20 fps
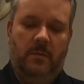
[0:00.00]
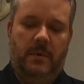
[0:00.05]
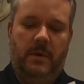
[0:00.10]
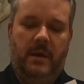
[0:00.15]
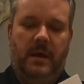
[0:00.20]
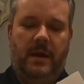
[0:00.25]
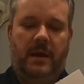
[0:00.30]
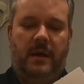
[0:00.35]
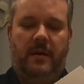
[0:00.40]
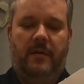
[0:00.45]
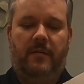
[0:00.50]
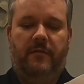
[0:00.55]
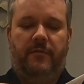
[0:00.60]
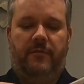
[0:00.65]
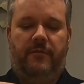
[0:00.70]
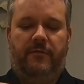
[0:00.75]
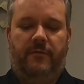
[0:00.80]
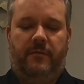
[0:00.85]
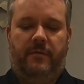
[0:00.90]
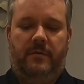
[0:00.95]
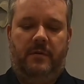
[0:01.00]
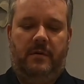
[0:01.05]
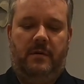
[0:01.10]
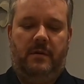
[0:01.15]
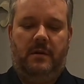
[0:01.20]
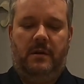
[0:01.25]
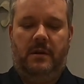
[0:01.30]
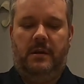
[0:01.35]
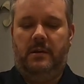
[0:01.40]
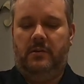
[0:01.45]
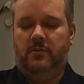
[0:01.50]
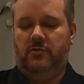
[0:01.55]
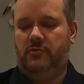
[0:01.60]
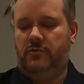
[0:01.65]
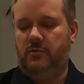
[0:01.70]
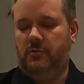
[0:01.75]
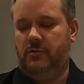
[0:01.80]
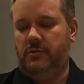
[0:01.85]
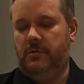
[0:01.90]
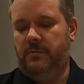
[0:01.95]
we have an
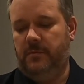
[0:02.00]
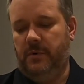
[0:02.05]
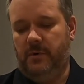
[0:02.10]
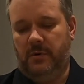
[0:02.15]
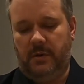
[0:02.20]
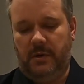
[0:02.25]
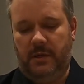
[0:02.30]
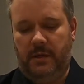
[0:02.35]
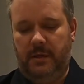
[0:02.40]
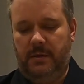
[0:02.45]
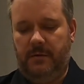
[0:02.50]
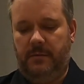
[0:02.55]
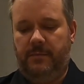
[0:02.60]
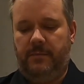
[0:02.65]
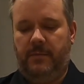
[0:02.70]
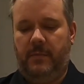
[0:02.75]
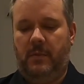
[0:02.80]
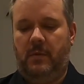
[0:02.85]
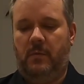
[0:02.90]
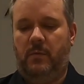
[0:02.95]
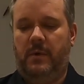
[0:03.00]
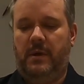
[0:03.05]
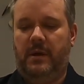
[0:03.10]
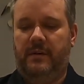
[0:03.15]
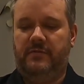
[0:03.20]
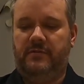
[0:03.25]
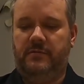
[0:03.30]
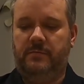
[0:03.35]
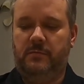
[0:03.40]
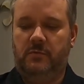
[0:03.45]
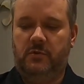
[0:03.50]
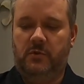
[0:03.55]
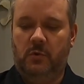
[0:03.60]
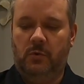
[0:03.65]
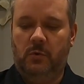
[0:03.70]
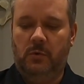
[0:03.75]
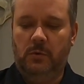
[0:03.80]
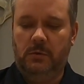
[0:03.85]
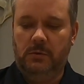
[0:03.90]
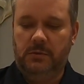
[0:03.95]
instruction booklet, we have some
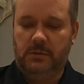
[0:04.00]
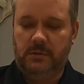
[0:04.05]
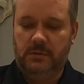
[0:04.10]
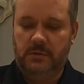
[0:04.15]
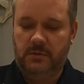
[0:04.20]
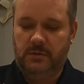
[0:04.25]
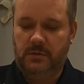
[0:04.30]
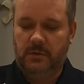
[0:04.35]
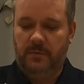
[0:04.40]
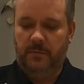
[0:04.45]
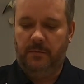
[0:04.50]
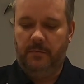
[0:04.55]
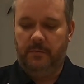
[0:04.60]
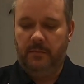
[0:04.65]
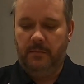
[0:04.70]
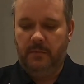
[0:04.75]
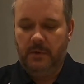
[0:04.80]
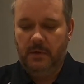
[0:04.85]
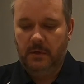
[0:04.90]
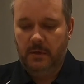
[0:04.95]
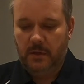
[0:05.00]
tools, some